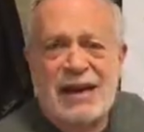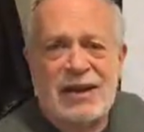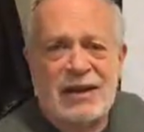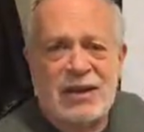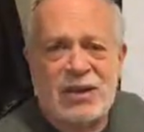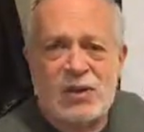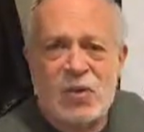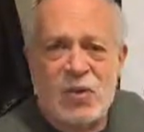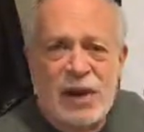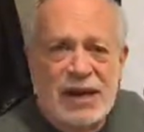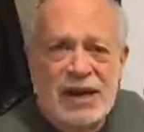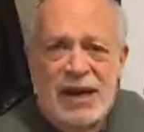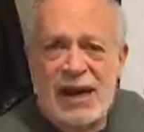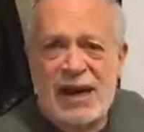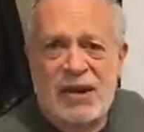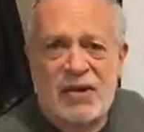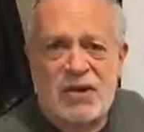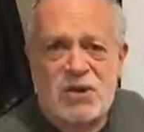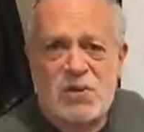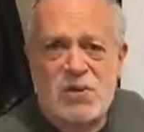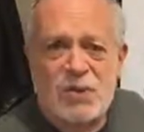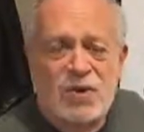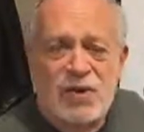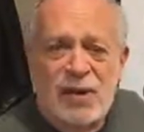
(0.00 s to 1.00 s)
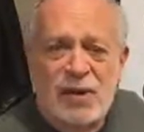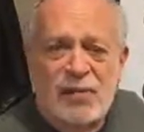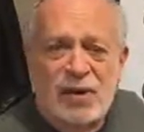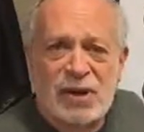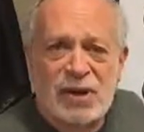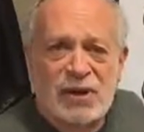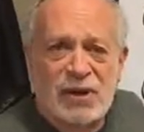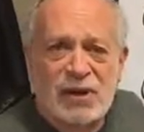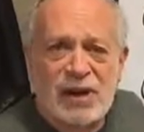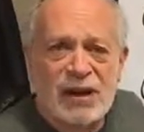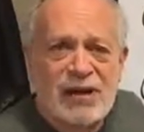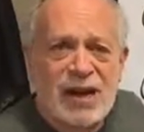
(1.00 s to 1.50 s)
the White House
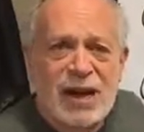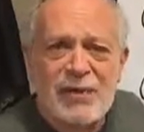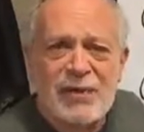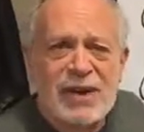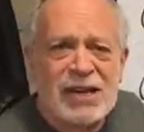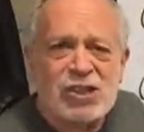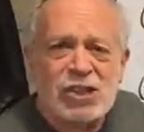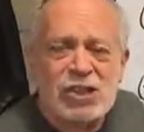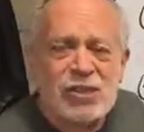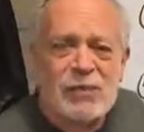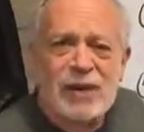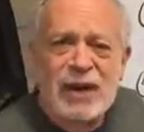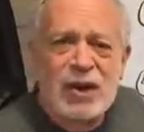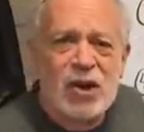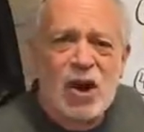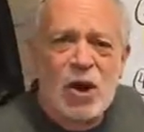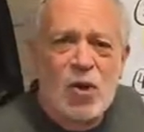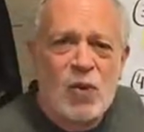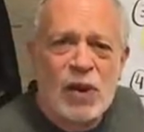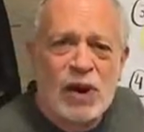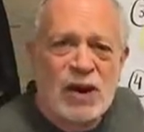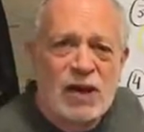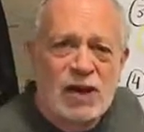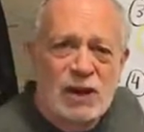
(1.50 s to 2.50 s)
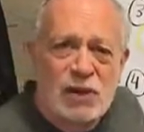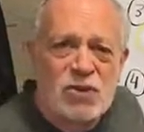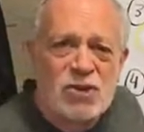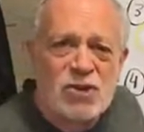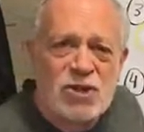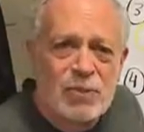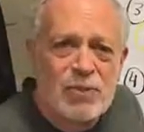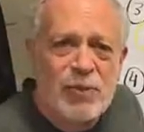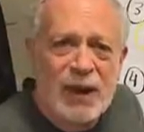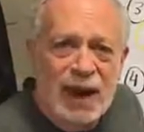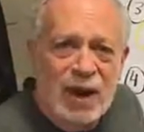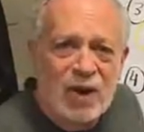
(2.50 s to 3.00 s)
perimeter. And he should be nowhere close
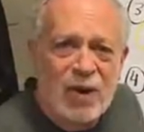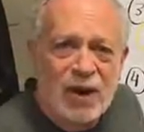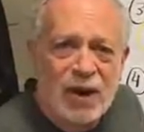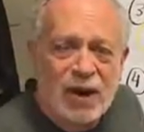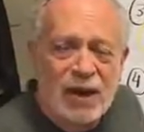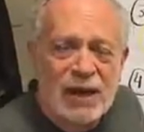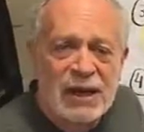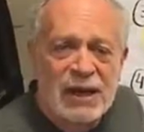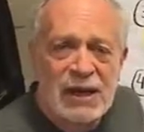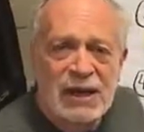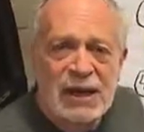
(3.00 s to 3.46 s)
to power.